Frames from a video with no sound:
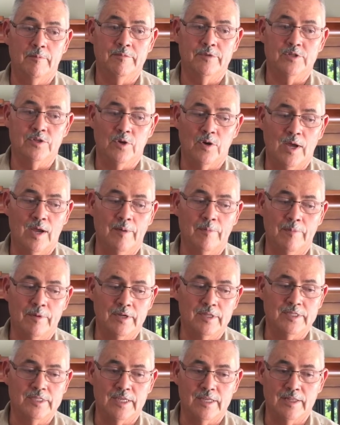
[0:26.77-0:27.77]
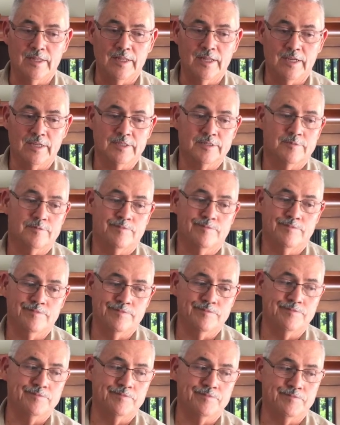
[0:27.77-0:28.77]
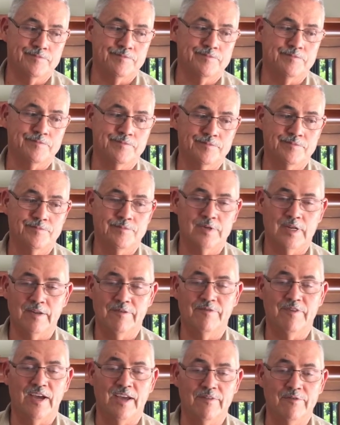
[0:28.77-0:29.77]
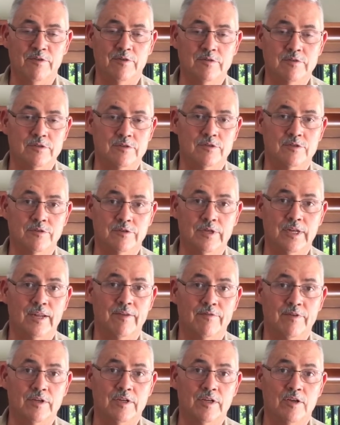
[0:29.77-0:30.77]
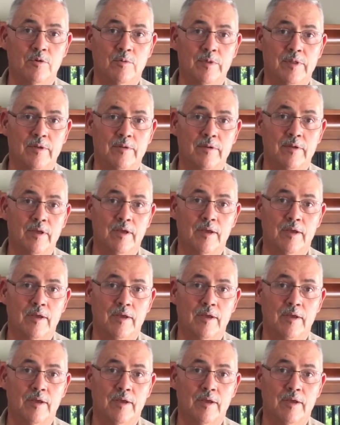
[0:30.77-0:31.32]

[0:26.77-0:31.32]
So I'm going to say in the next probably 5 years or so, you're going to have to deal with it.